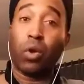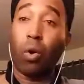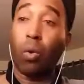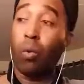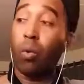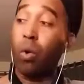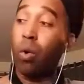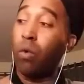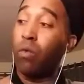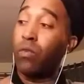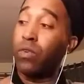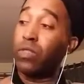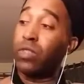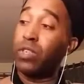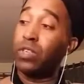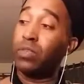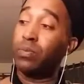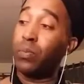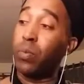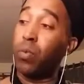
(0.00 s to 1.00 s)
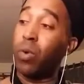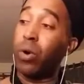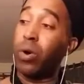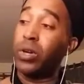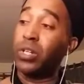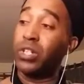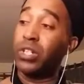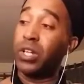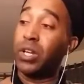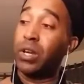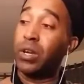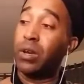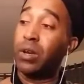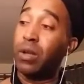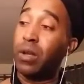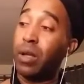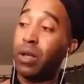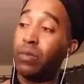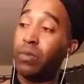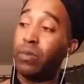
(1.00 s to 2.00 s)
Go over this portion
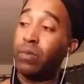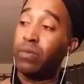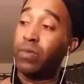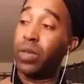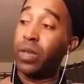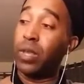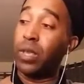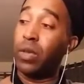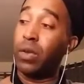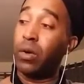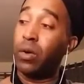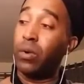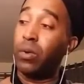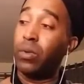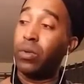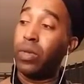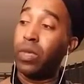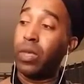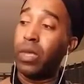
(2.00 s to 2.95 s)
of the video